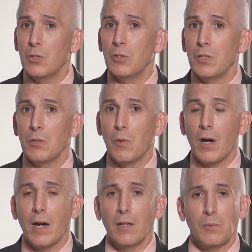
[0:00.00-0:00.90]
who you
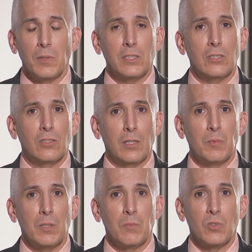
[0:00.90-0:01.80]
are, what your
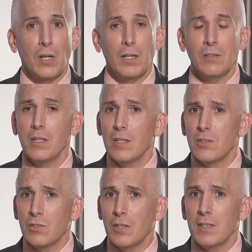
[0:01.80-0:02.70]
symptoms are,
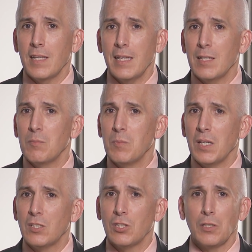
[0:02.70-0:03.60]
so that they can
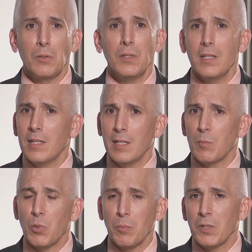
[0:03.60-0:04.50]
meet you and
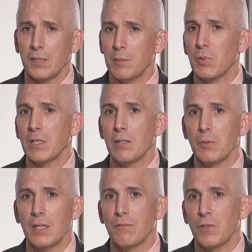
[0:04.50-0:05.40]
appropriately bring you
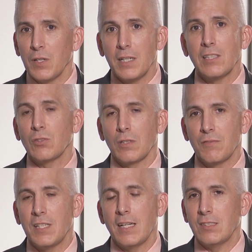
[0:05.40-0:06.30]
in for any sort
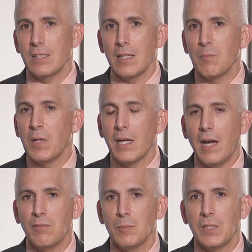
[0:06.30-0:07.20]
of testing that may
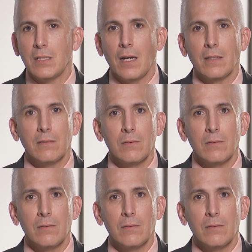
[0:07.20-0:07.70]
have to be done.